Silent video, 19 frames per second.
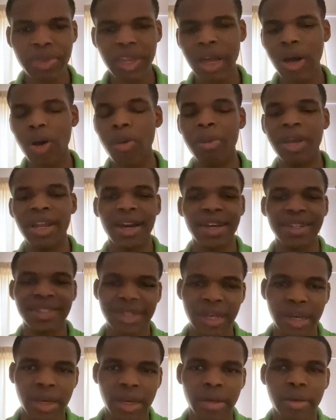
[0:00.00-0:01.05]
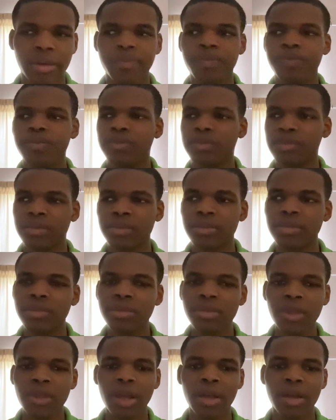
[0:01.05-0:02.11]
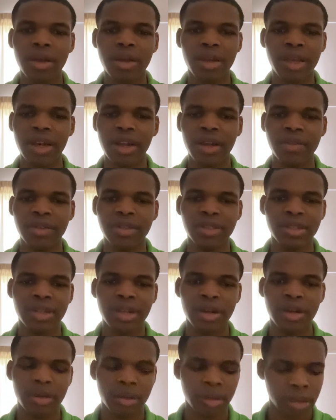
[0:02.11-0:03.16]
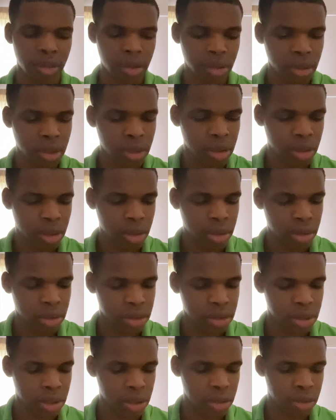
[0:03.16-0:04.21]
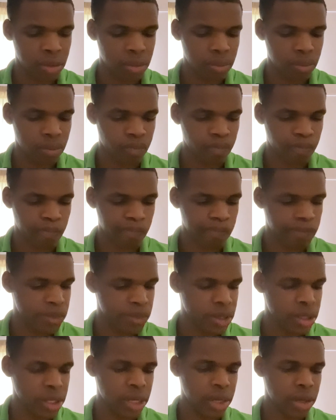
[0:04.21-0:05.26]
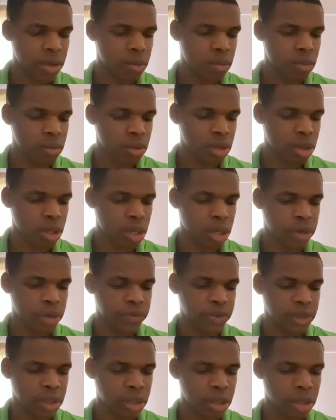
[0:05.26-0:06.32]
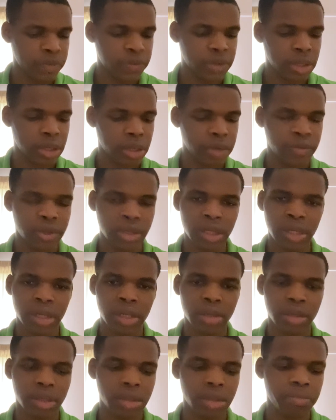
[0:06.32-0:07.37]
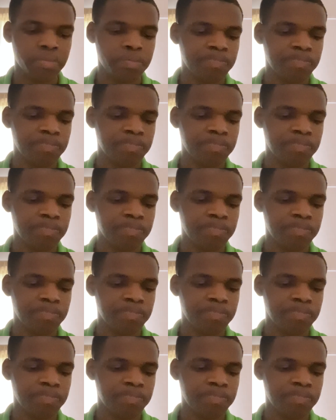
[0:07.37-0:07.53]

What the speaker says: I'll be like, damn, I can't get out of this now. So now after that, right,